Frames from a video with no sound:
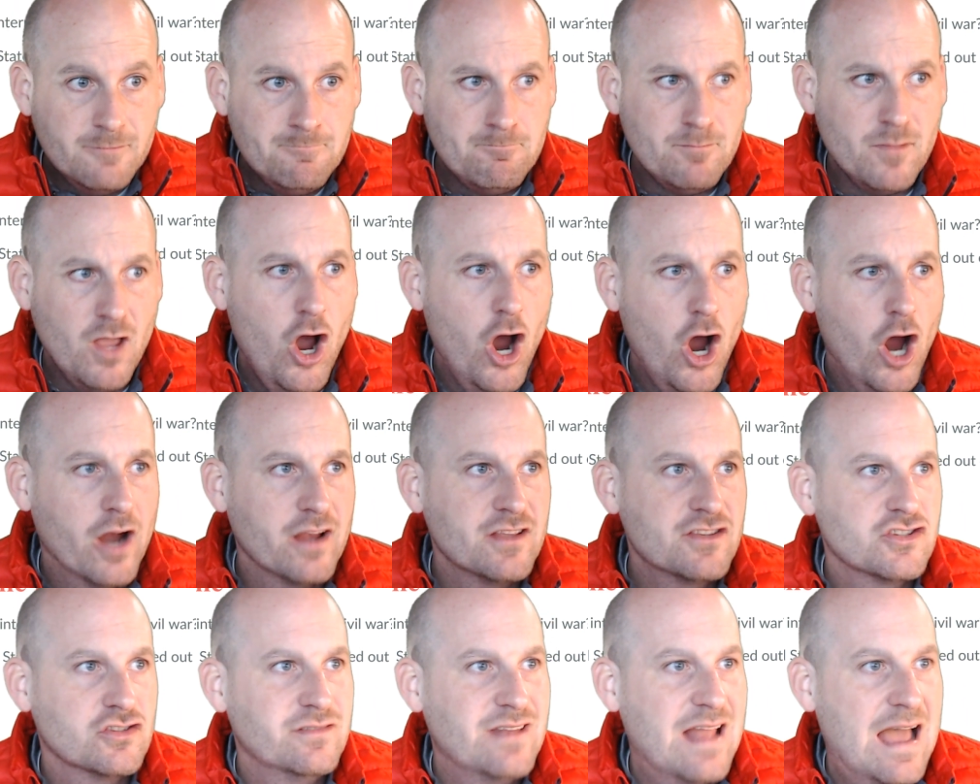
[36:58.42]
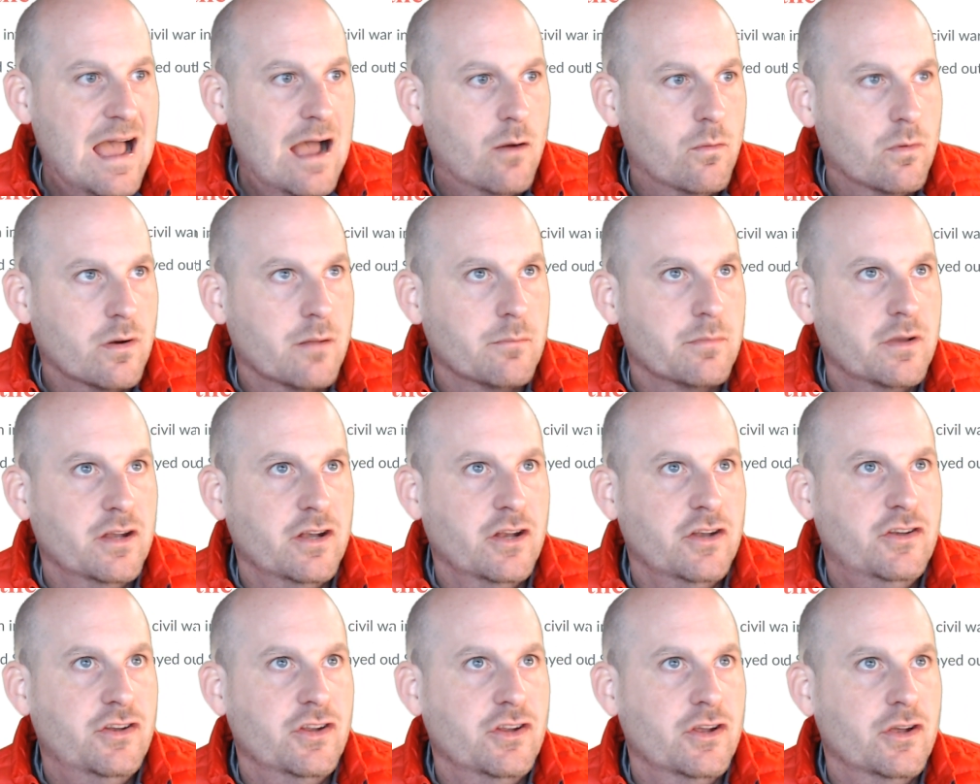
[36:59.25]
All right, so now what I'm going
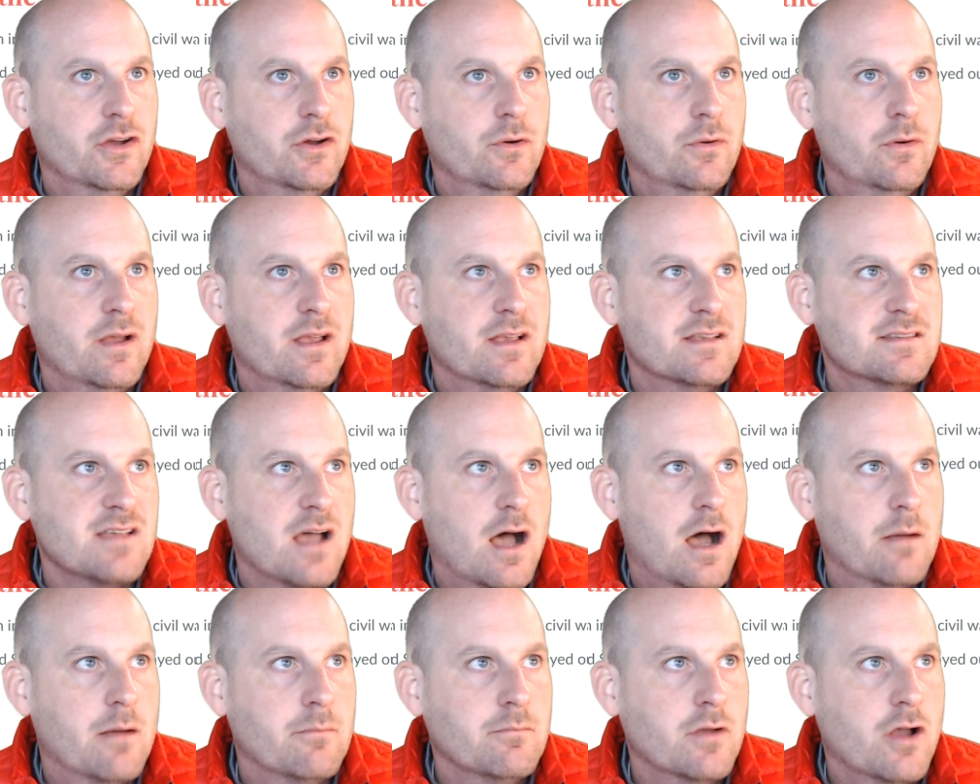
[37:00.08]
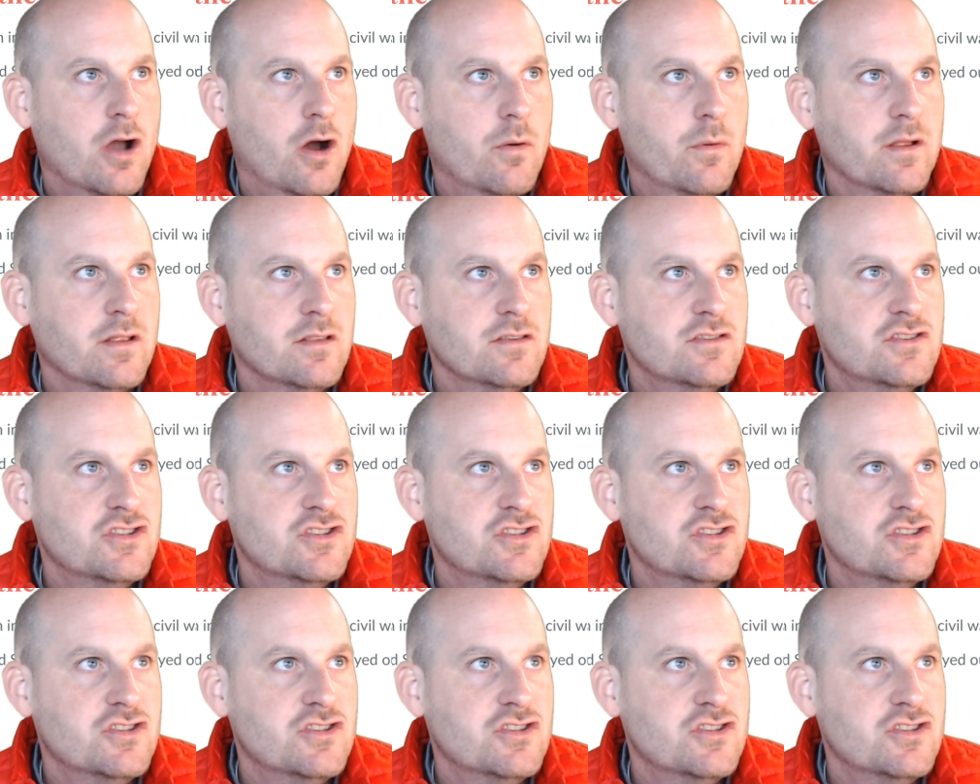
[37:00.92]
to do is we're going